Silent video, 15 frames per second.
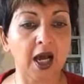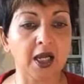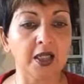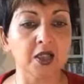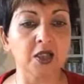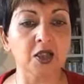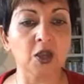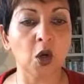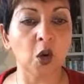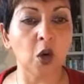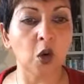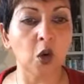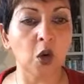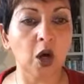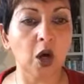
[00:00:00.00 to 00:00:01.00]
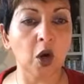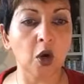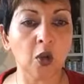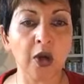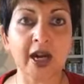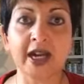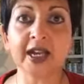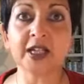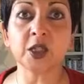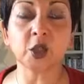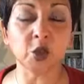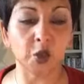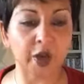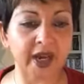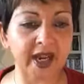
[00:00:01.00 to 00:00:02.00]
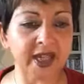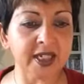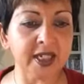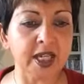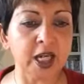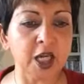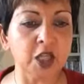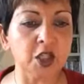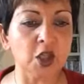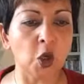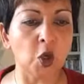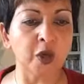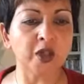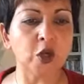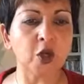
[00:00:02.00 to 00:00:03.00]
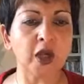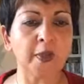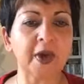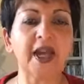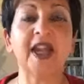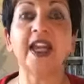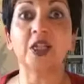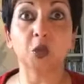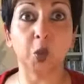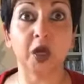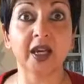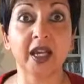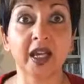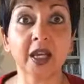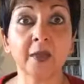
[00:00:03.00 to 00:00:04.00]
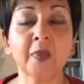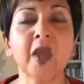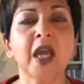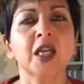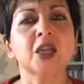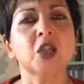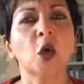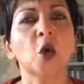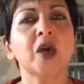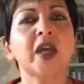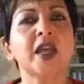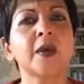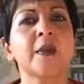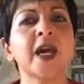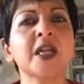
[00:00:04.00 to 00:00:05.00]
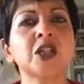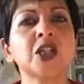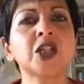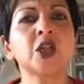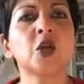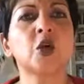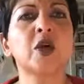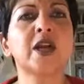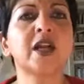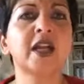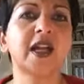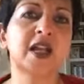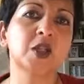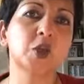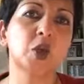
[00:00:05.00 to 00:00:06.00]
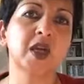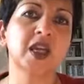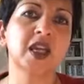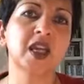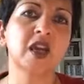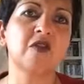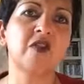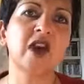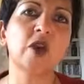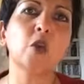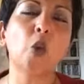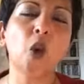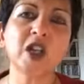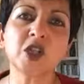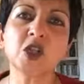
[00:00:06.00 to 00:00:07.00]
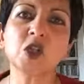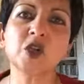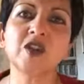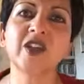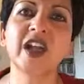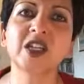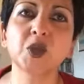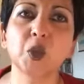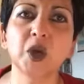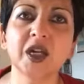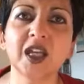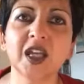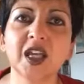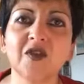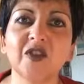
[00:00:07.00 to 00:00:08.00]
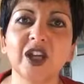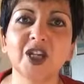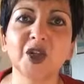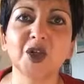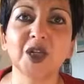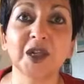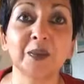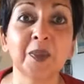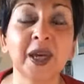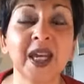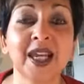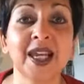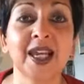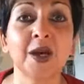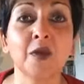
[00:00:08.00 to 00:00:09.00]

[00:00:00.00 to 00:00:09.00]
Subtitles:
So, all right, great. So we're talking about networking. So imagine you're in a networking event. What sort of networking event could it be?